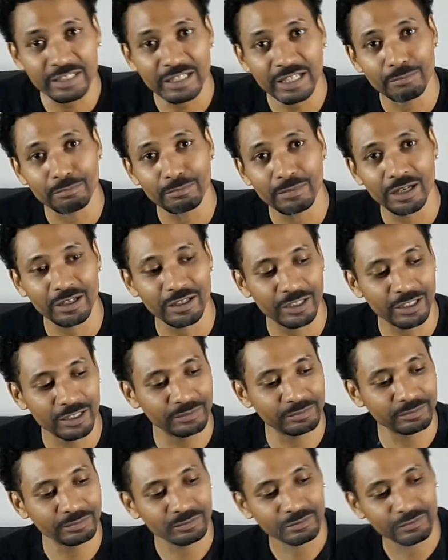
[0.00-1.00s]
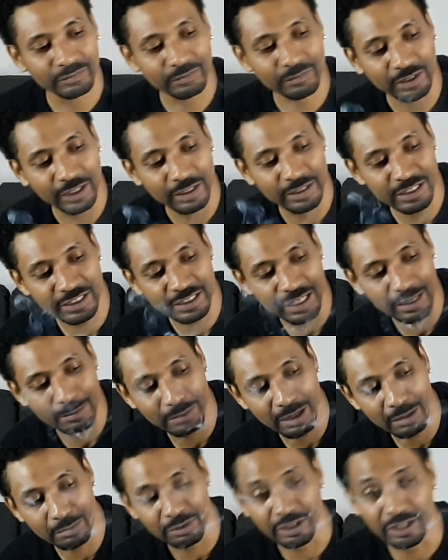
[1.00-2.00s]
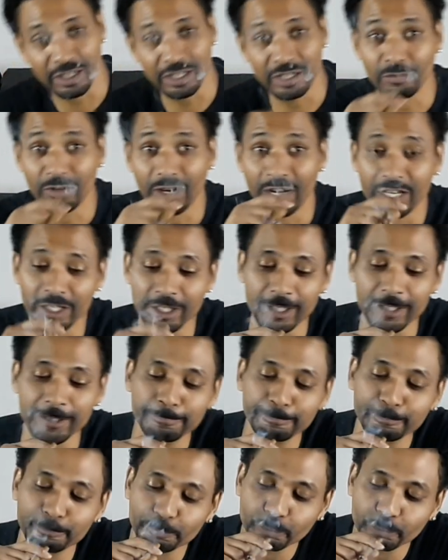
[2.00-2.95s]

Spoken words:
that this that bubble gum right here.